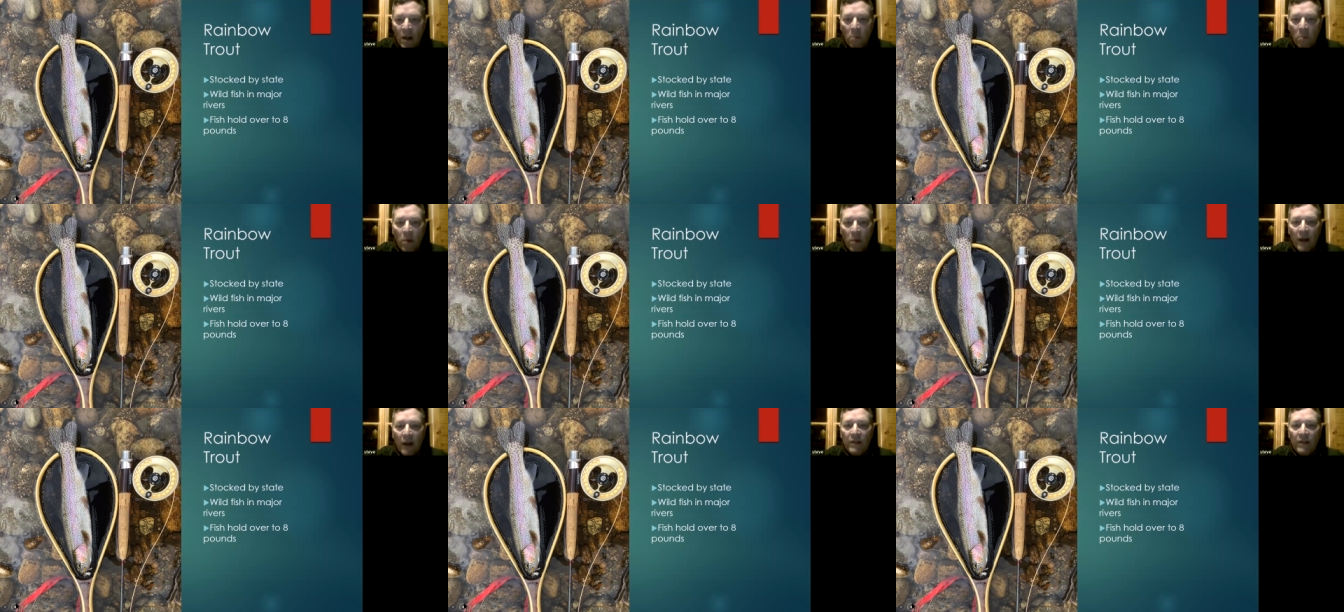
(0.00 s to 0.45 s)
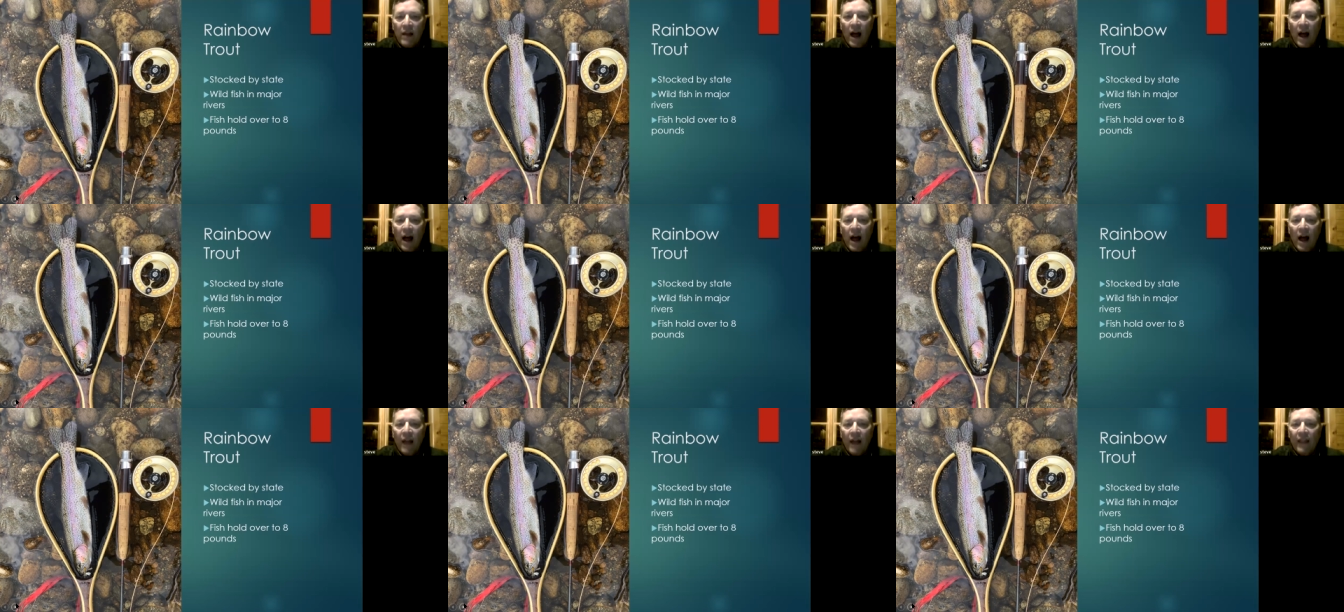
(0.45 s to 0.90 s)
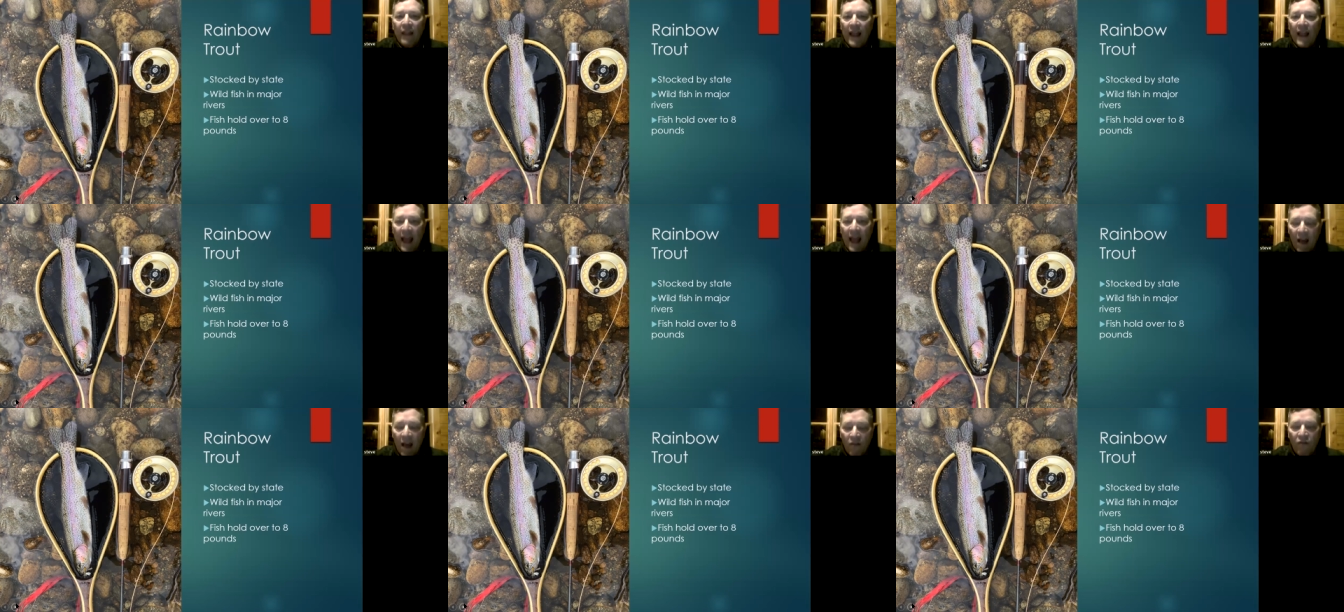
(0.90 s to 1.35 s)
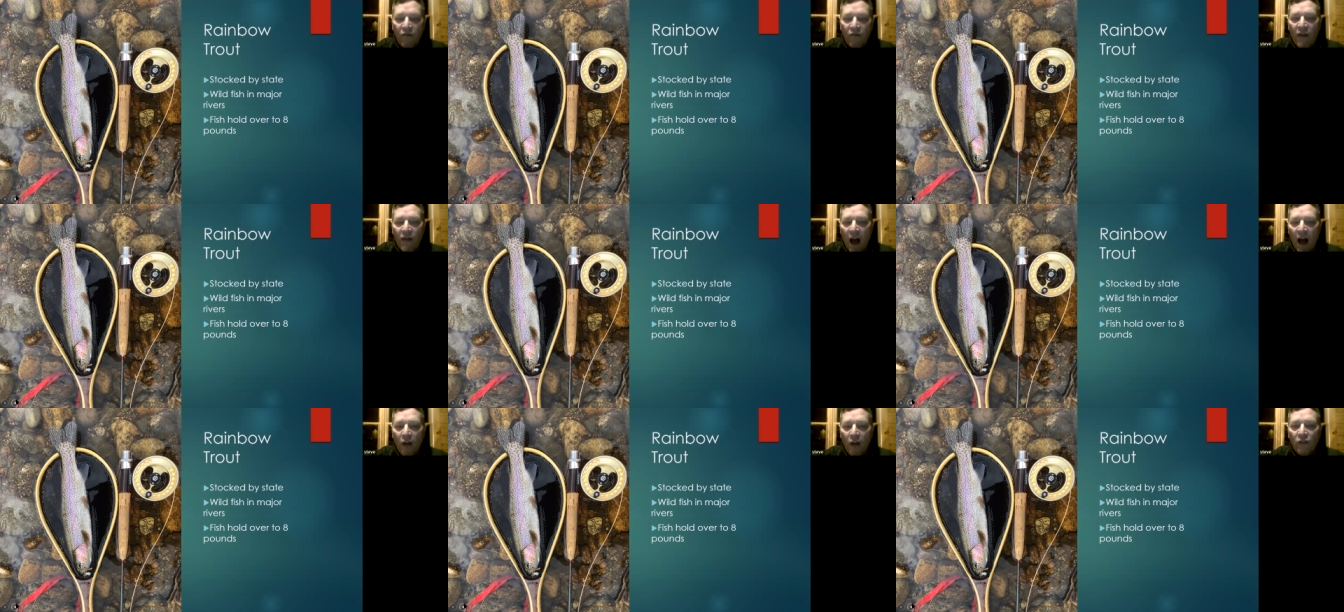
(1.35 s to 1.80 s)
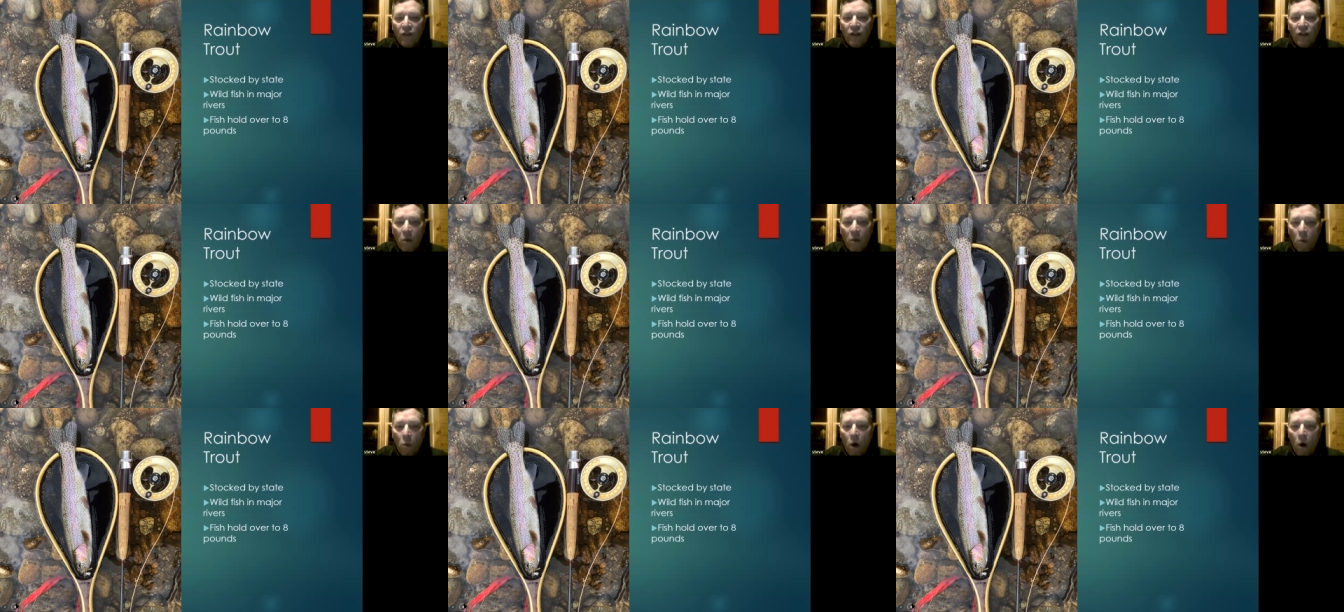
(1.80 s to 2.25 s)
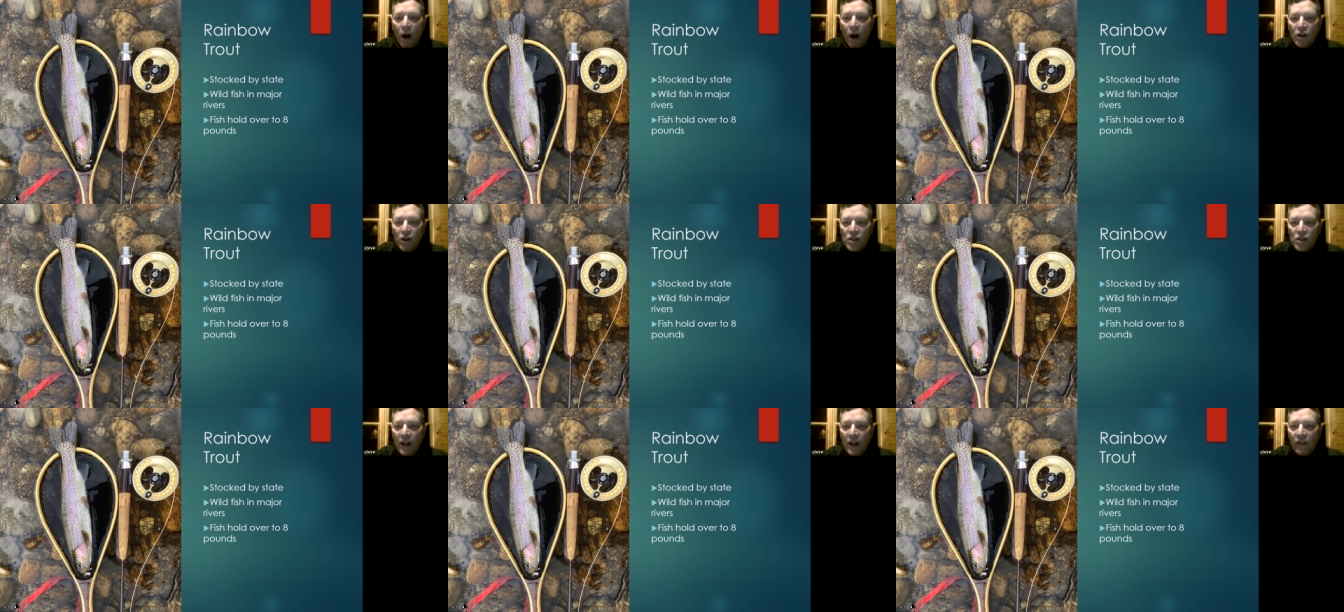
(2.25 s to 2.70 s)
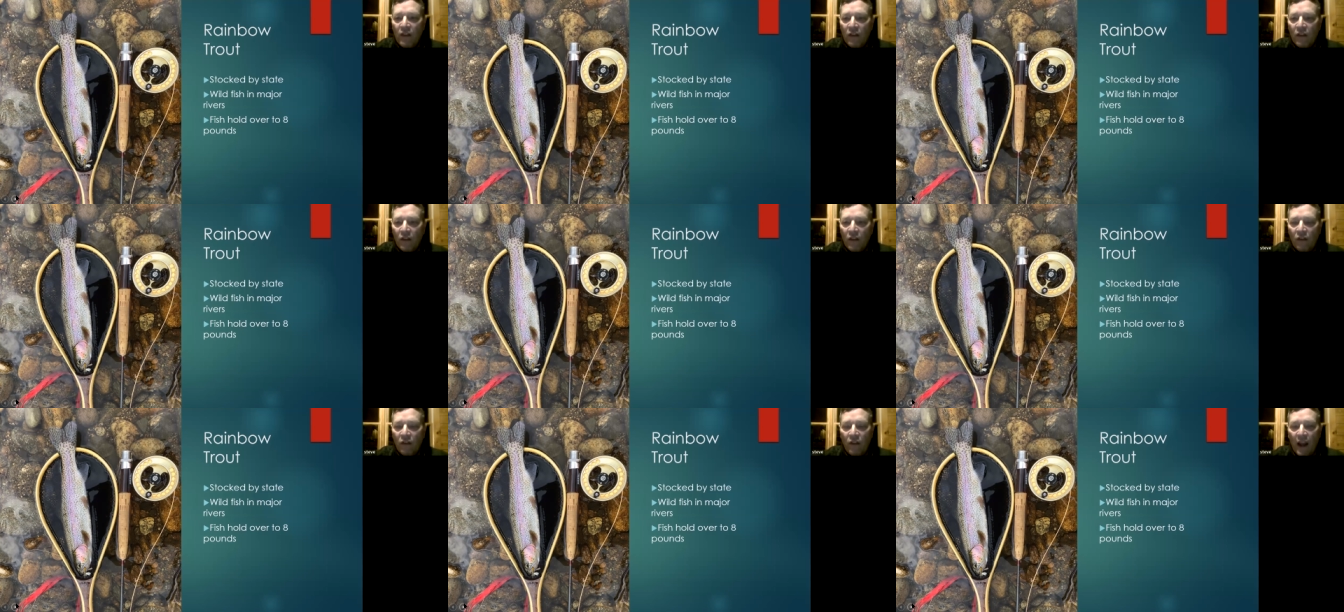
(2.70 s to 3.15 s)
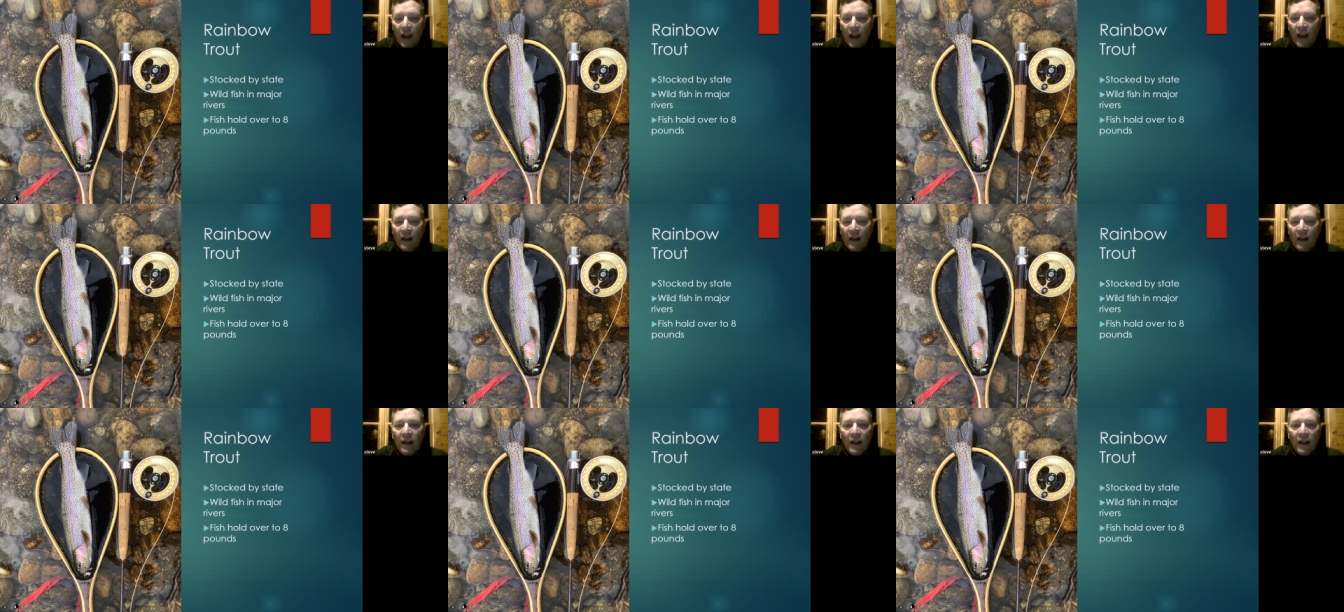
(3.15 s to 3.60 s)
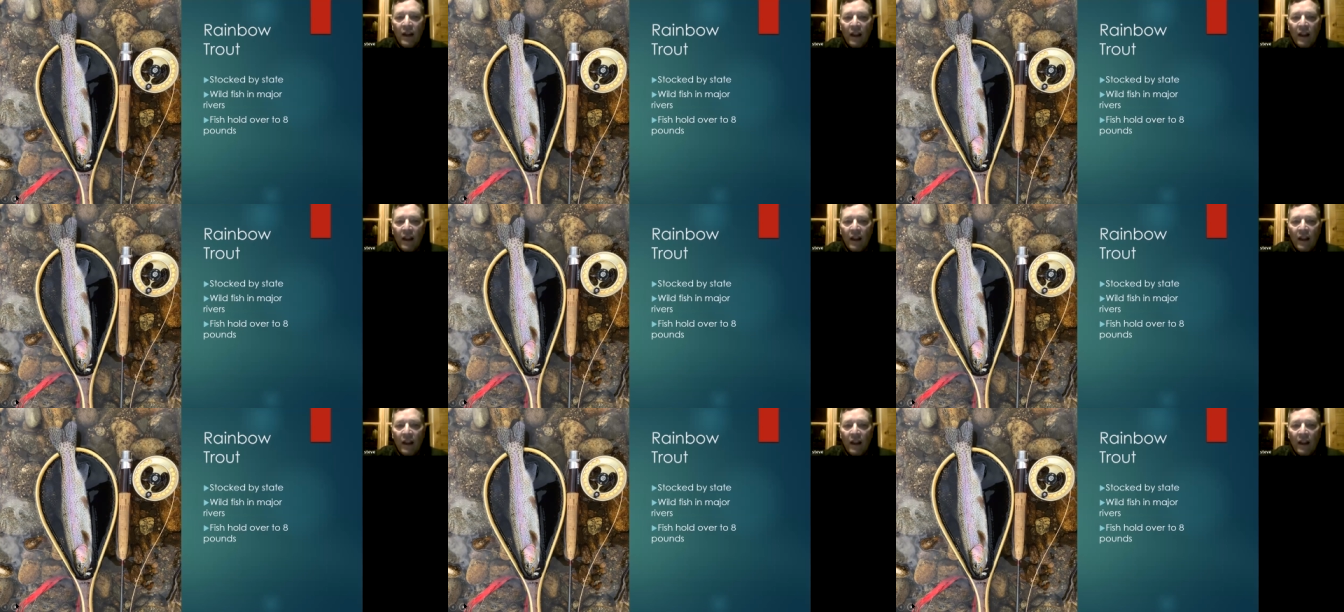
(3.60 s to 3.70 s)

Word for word: but uh, they have found some watersheds in the state